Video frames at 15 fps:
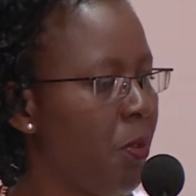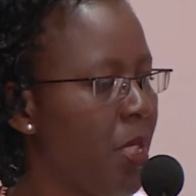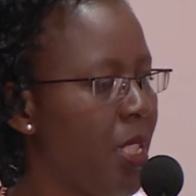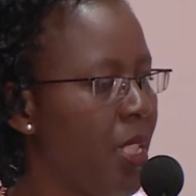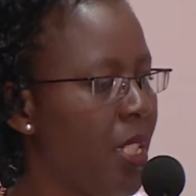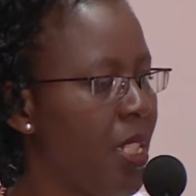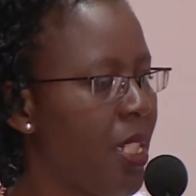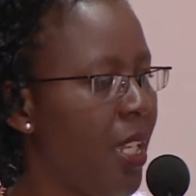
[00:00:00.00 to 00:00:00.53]
with
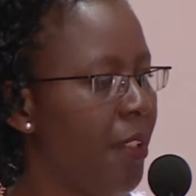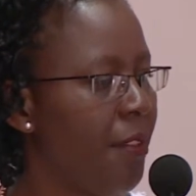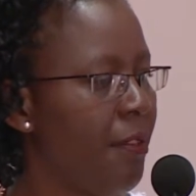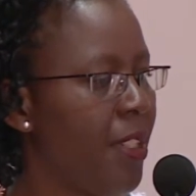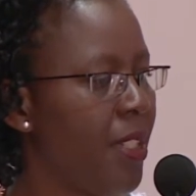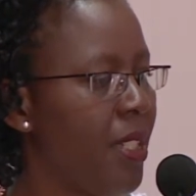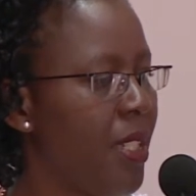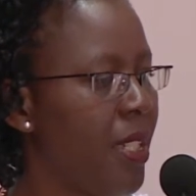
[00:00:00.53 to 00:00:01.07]

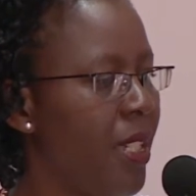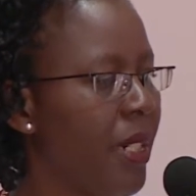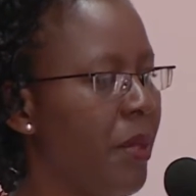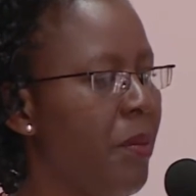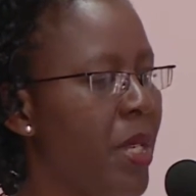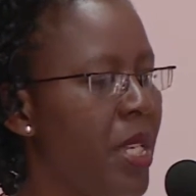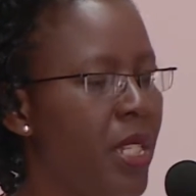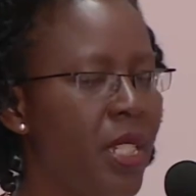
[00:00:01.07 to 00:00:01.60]
HIV
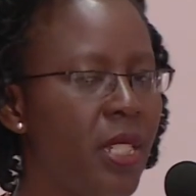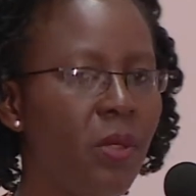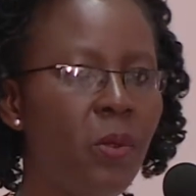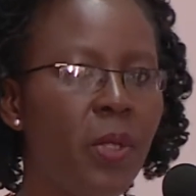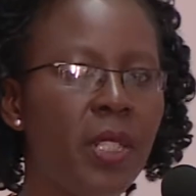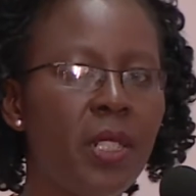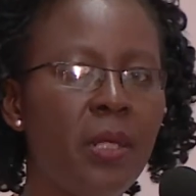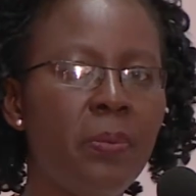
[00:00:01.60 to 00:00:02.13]
remaining
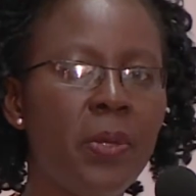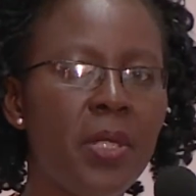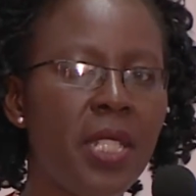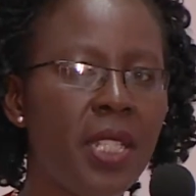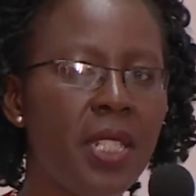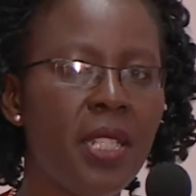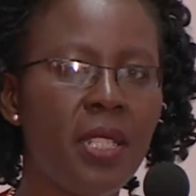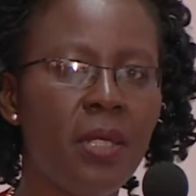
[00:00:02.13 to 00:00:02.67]
will
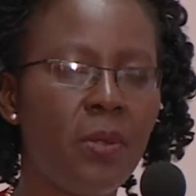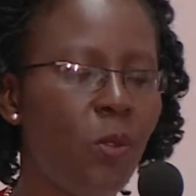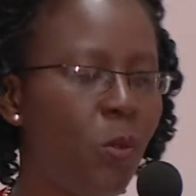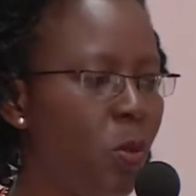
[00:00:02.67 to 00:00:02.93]
represent a